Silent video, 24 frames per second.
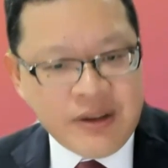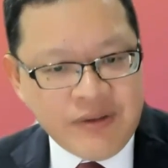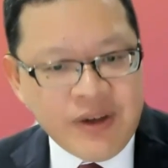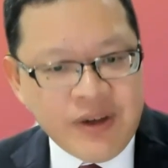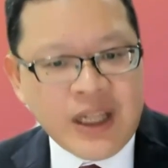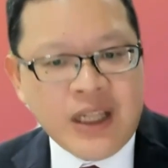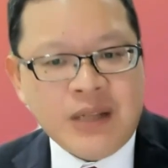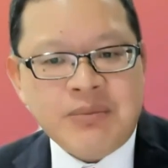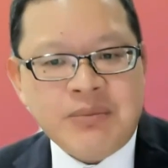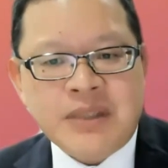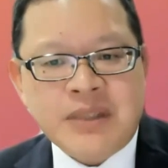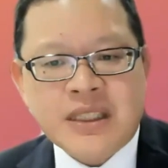
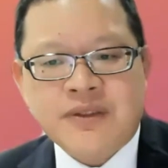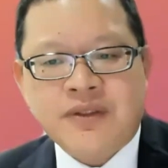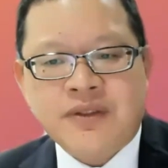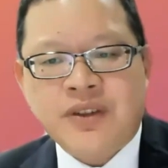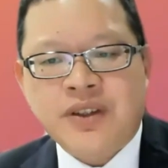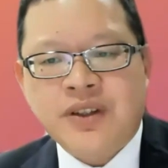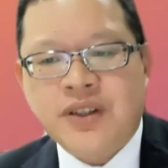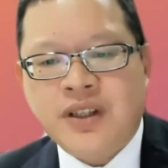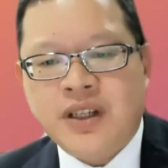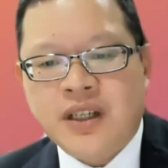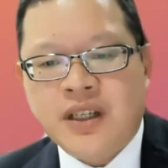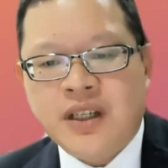develop this
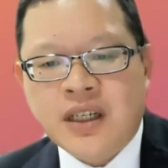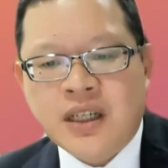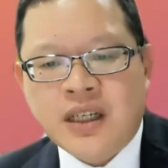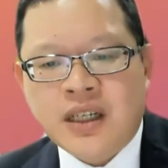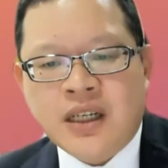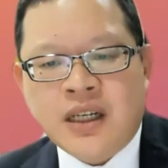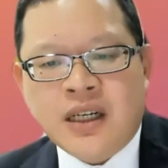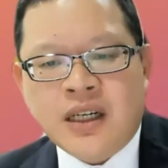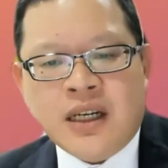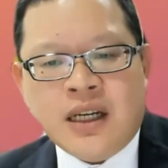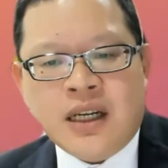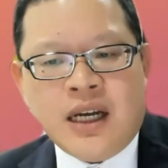further.
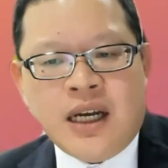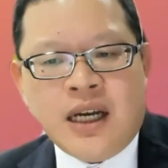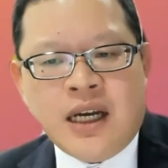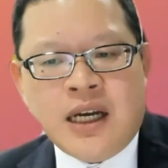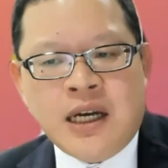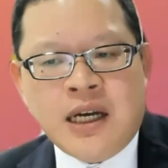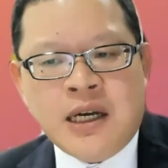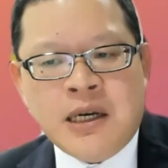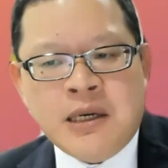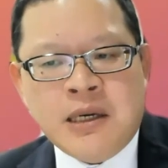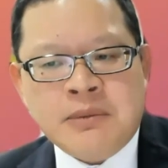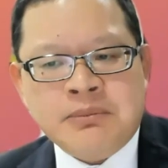
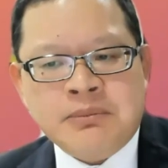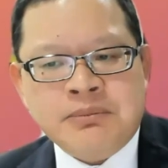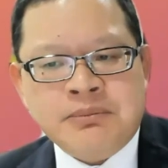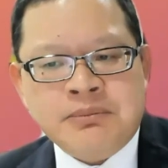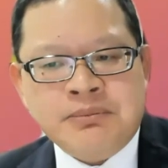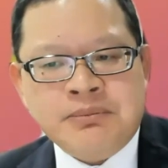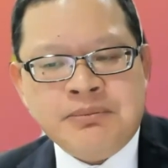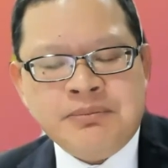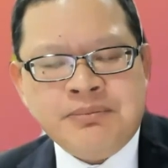I